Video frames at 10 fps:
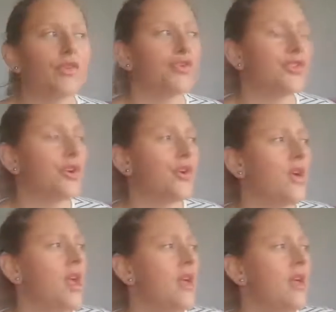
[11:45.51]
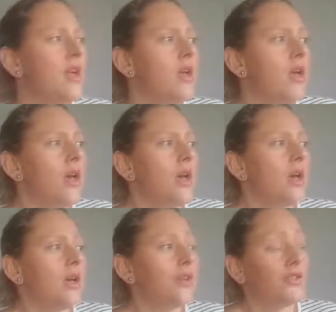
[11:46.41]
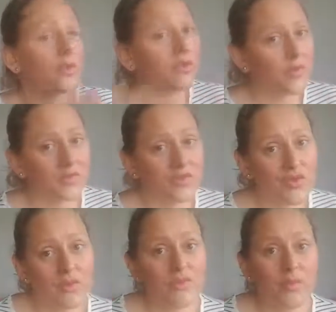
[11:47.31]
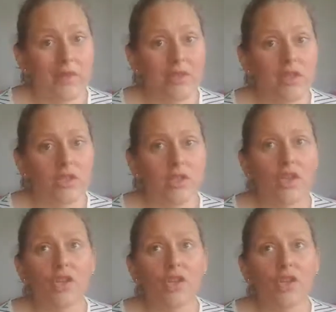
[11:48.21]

So, talking about the transformation,